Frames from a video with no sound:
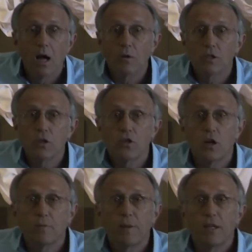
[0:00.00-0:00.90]
I was so
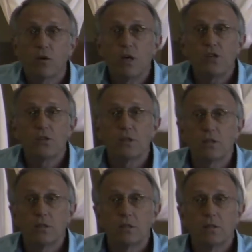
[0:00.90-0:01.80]
shocked by the
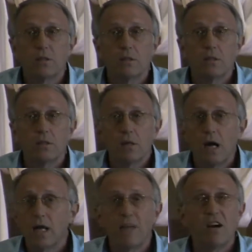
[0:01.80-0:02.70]
question.
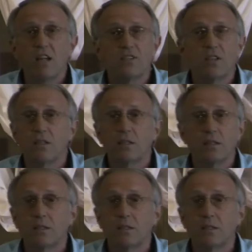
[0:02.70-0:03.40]
I never answered.